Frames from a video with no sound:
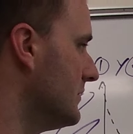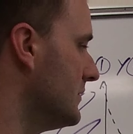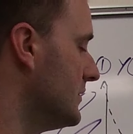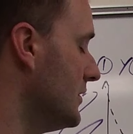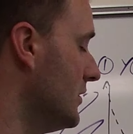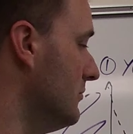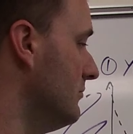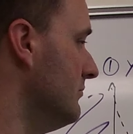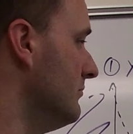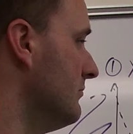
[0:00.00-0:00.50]

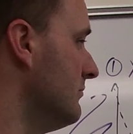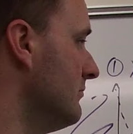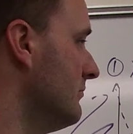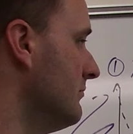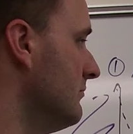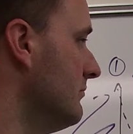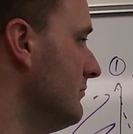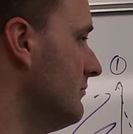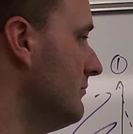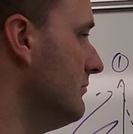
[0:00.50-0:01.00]
So
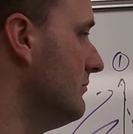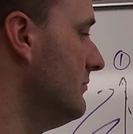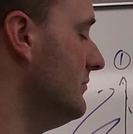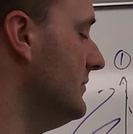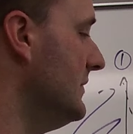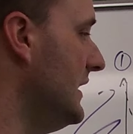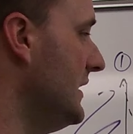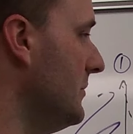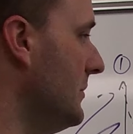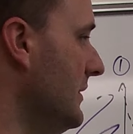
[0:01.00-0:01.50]

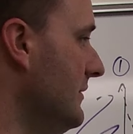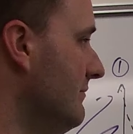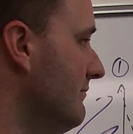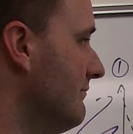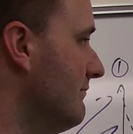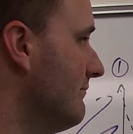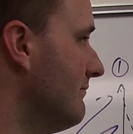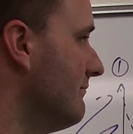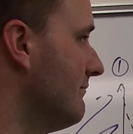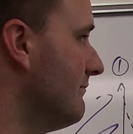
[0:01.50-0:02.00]
anyway,
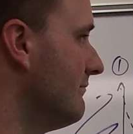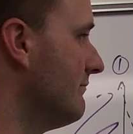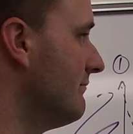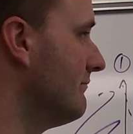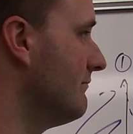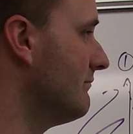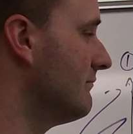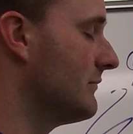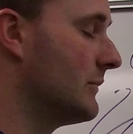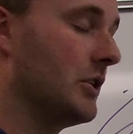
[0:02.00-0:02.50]

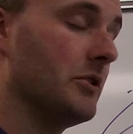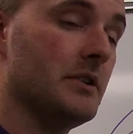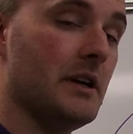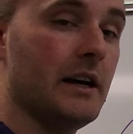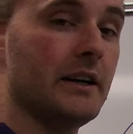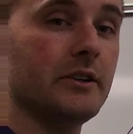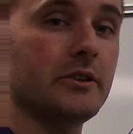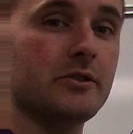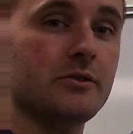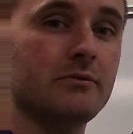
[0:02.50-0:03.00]
go
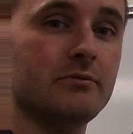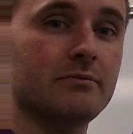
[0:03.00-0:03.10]
Tigers.